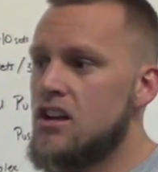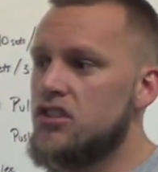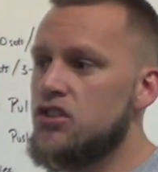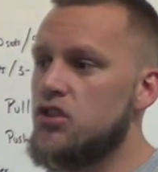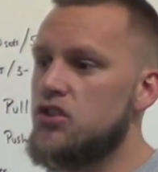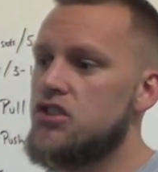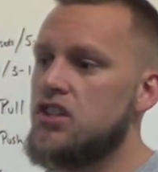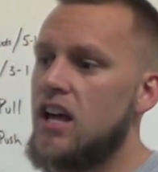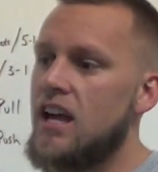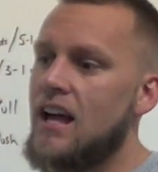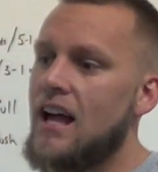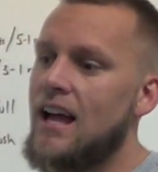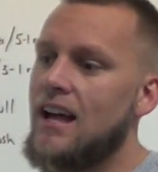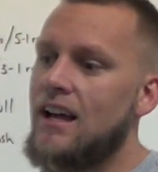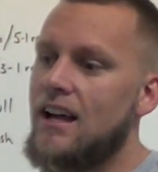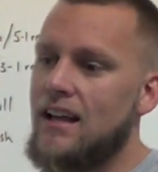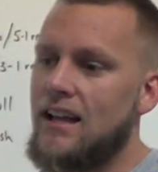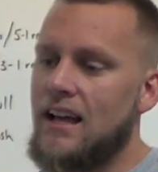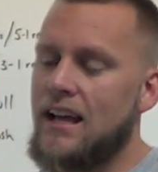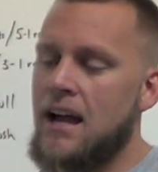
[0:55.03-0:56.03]
So say
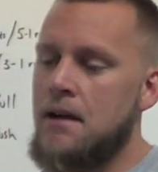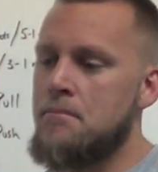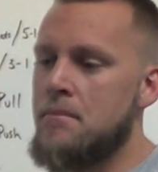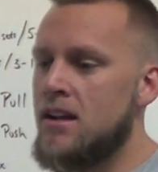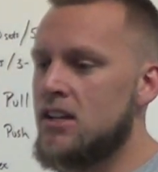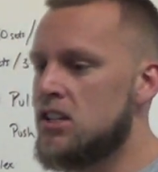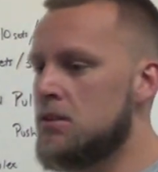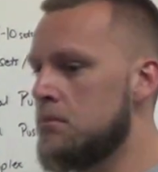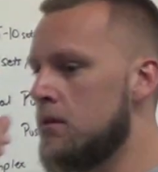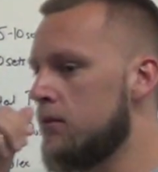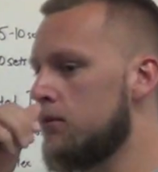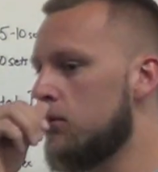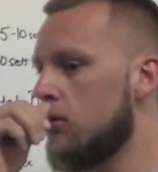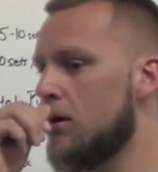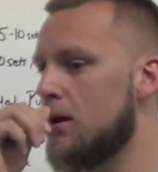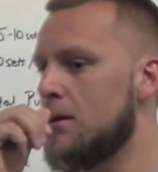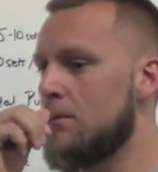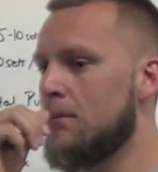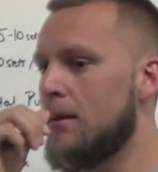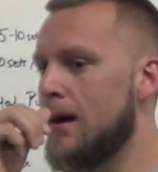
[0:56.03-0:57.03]
I, like I mentioned
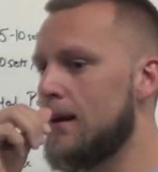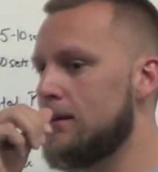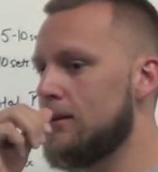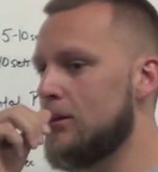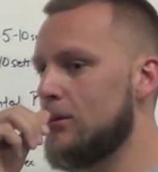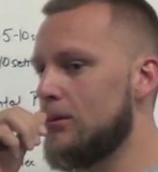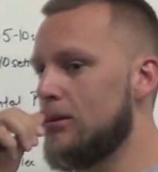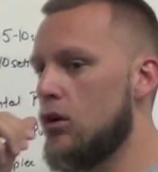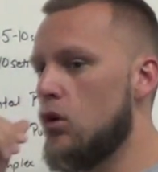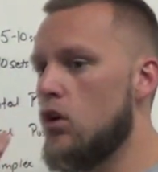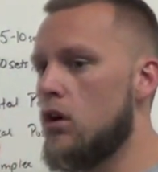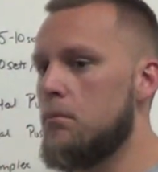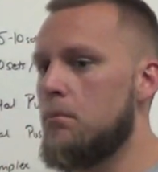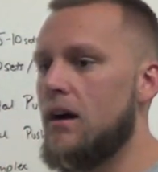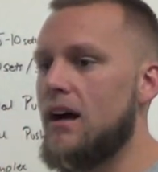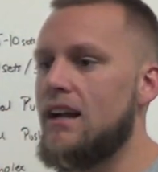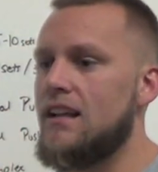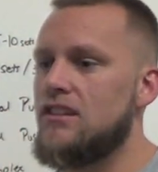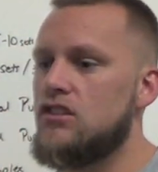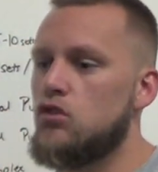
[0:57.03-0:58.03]
before, you might do lower
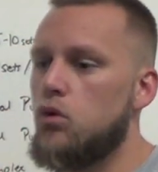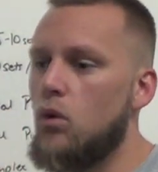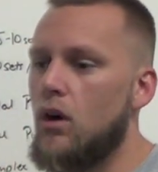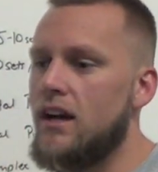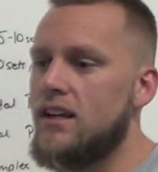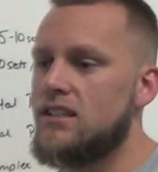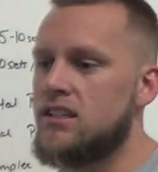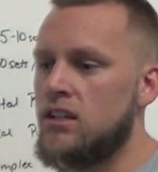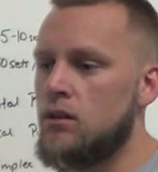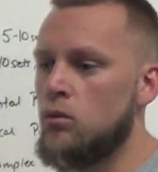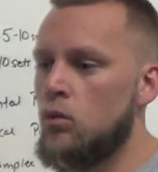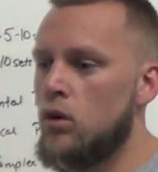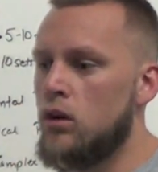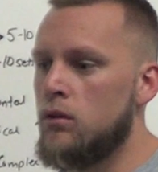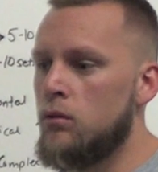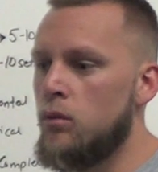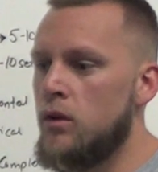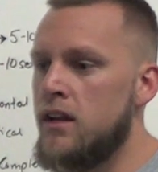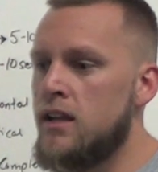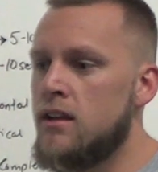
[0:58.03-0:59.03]
body twice in
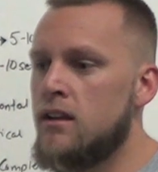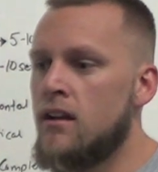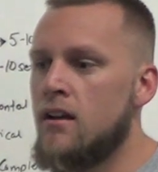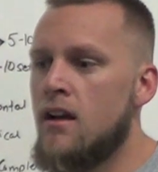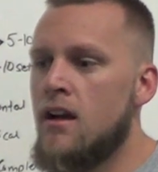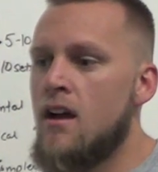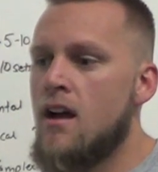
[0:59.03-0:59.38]
one week